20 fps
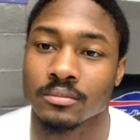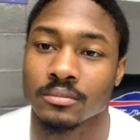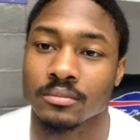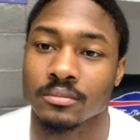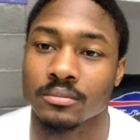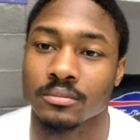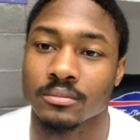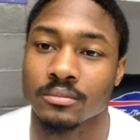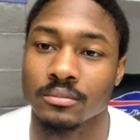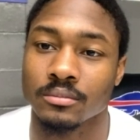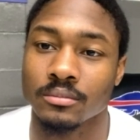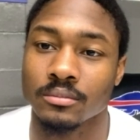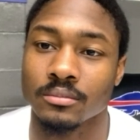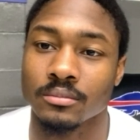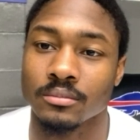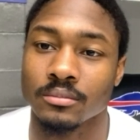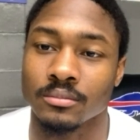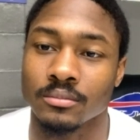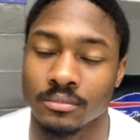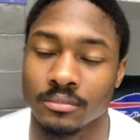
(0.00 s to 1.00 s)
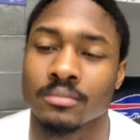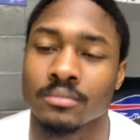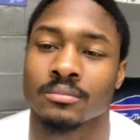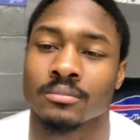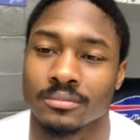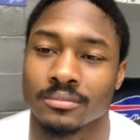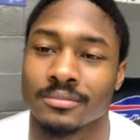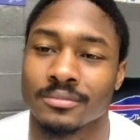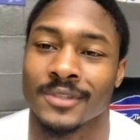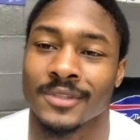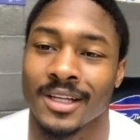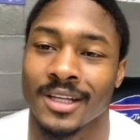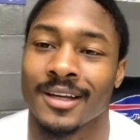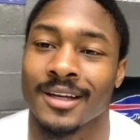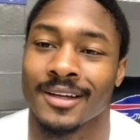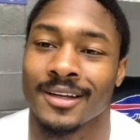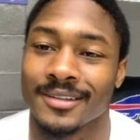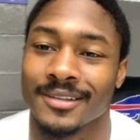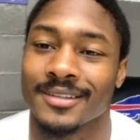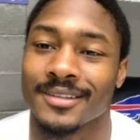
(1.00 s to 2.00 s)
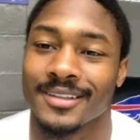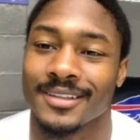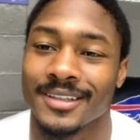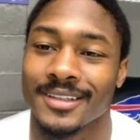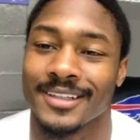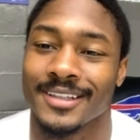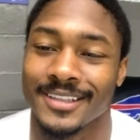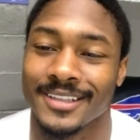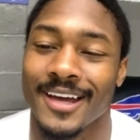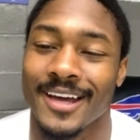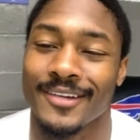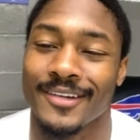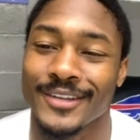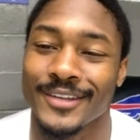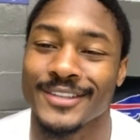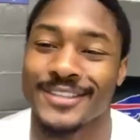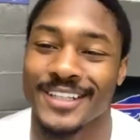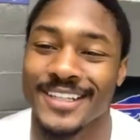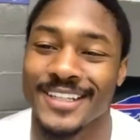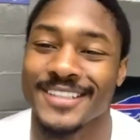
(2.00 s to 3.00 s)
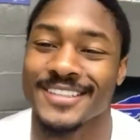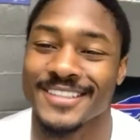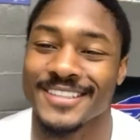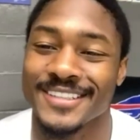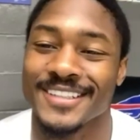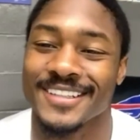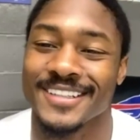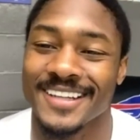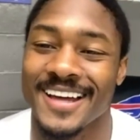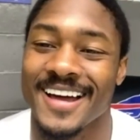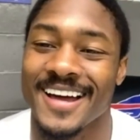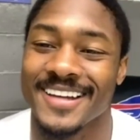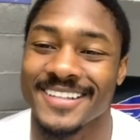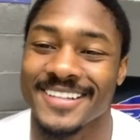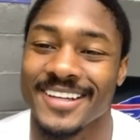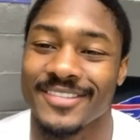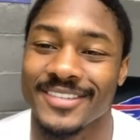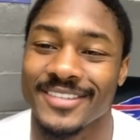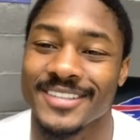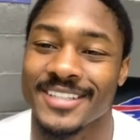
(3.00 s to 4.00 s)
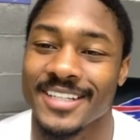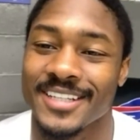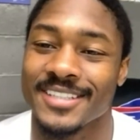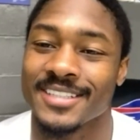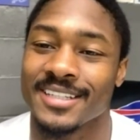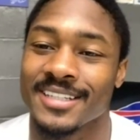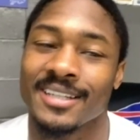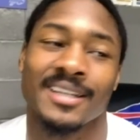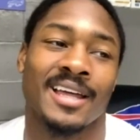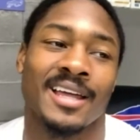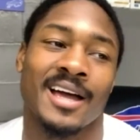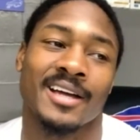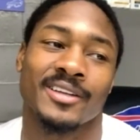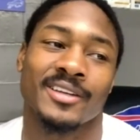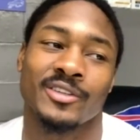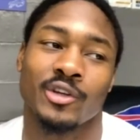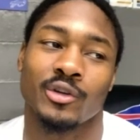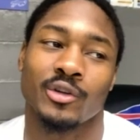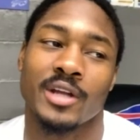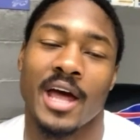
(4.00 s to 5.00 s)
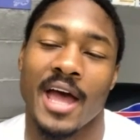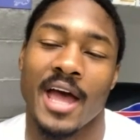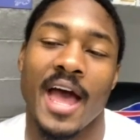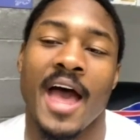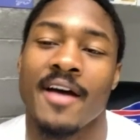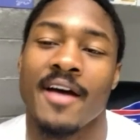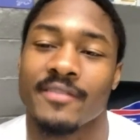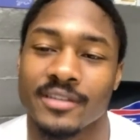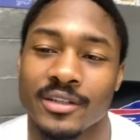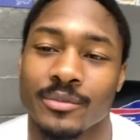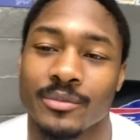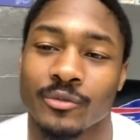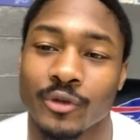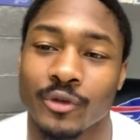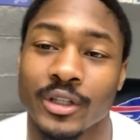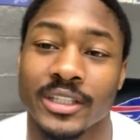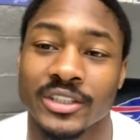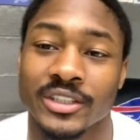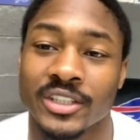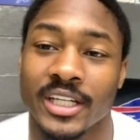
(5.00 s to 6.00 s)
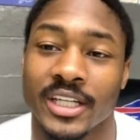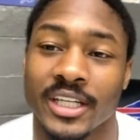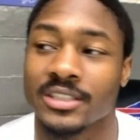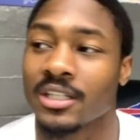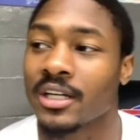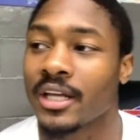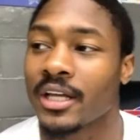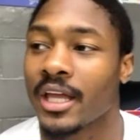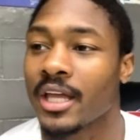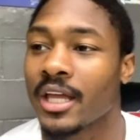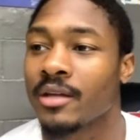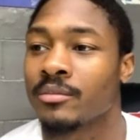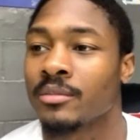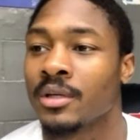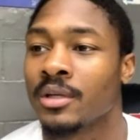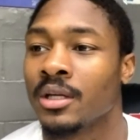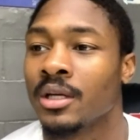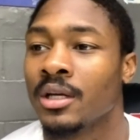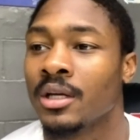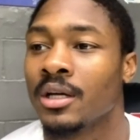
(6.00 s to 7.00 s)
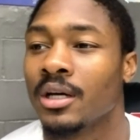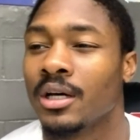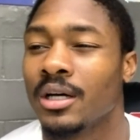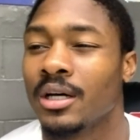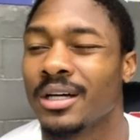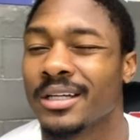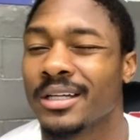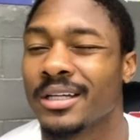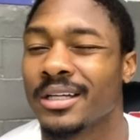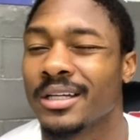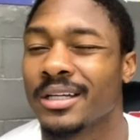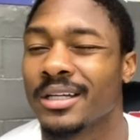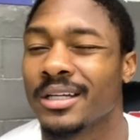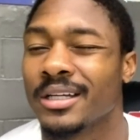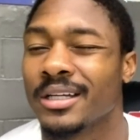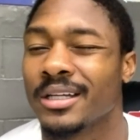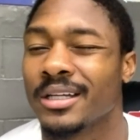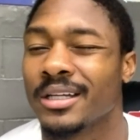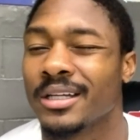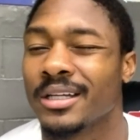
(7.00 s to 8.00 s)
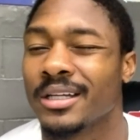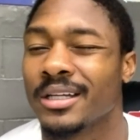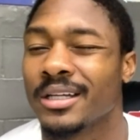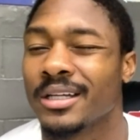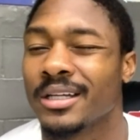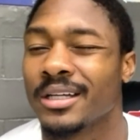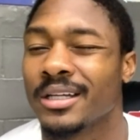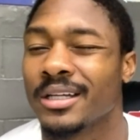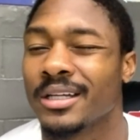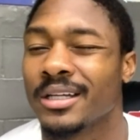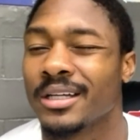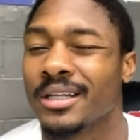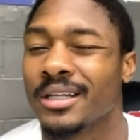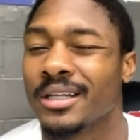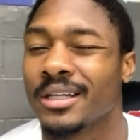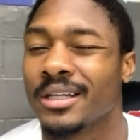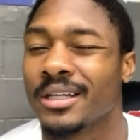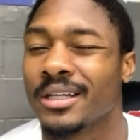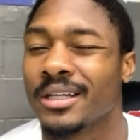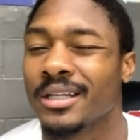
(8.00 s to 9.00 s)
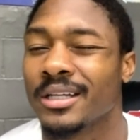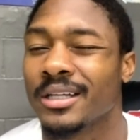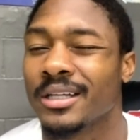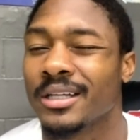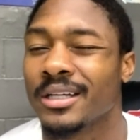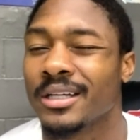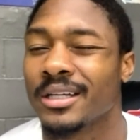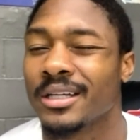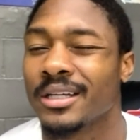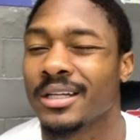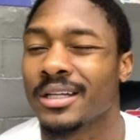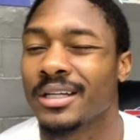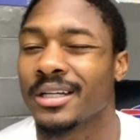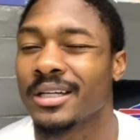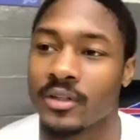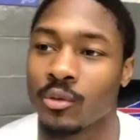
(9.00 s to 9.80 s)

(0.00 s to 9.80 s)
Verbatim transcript: when teams try to go into a shell? it definitely changes a lot. It definitely changes a lot. You know, not having them really change our game uh, against Tennessee. So